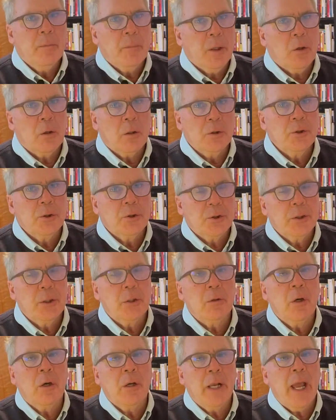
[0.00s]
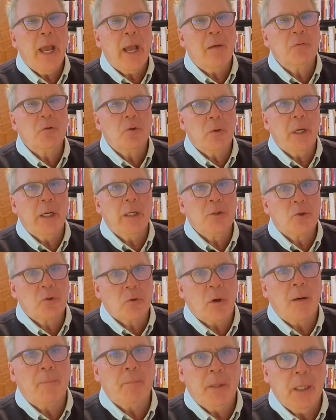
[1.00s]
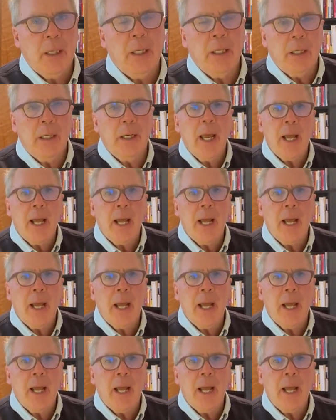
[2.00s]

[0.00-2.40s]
because you're still going to have trades tromping in and